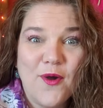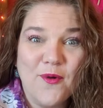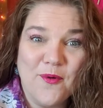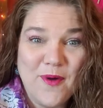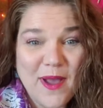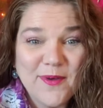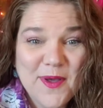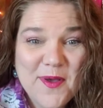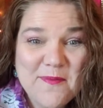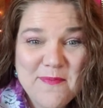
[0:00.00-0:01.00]

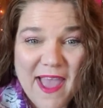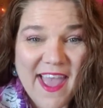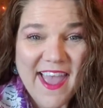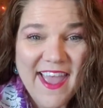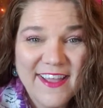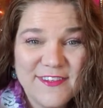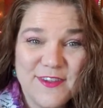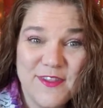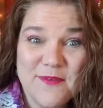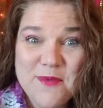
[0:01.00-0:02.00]
Welcome back
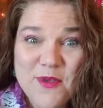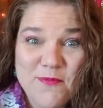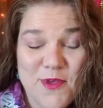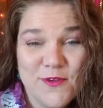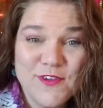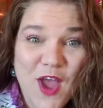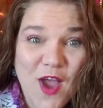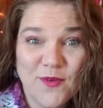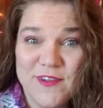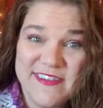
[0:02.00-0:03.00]
to the MuuMuu
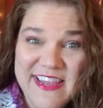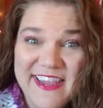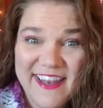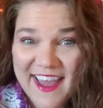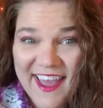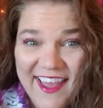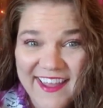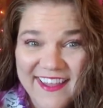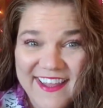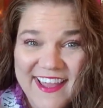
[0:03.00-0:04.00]
Talk with
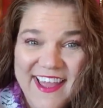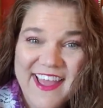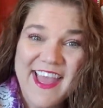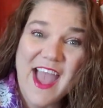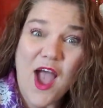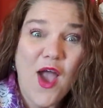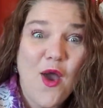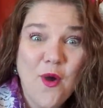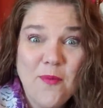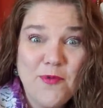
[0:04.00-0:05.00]
Teena. I
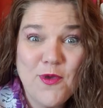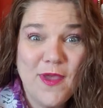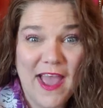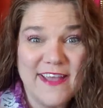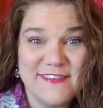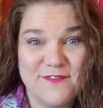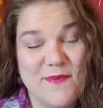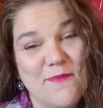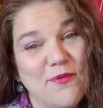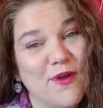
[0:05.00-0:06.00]
hope you guys have
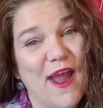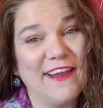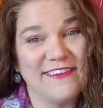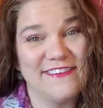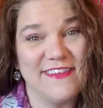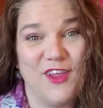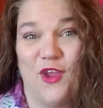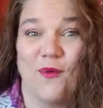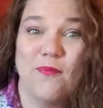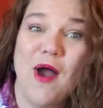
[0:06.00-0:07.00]
been practicing
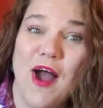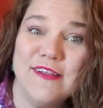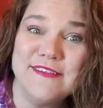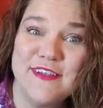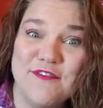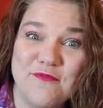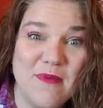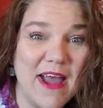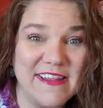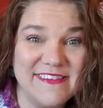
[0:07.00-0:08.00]
your positive
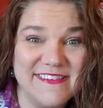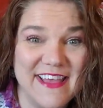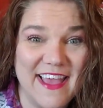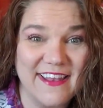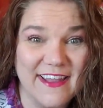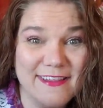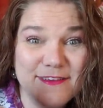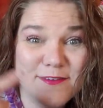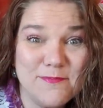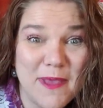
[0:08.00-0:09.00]
mindset,
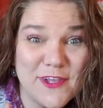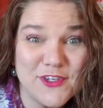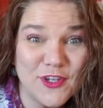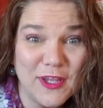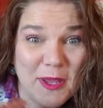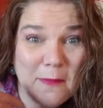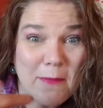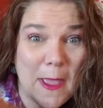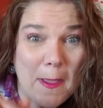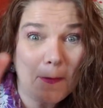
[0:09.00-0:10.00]
especially
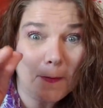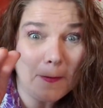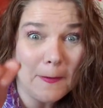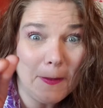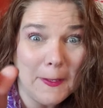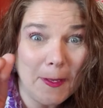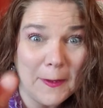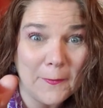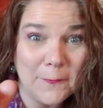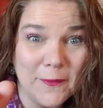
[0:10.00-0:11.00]
about
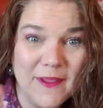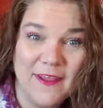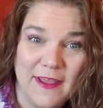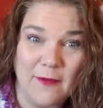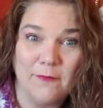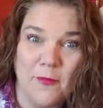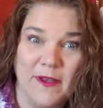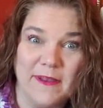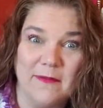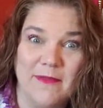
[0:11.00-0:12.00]
you. I
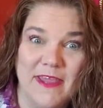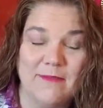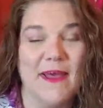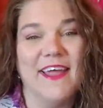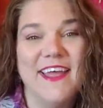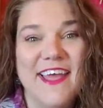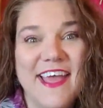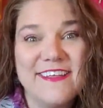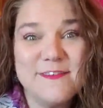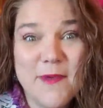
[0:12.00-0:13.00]
pointed to me, but
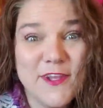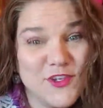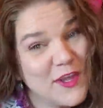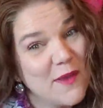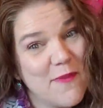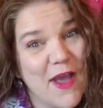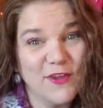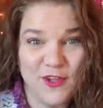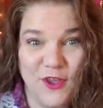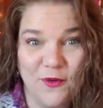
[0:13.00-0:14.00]
especially
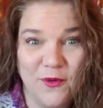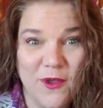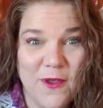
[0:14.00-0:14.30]
about you.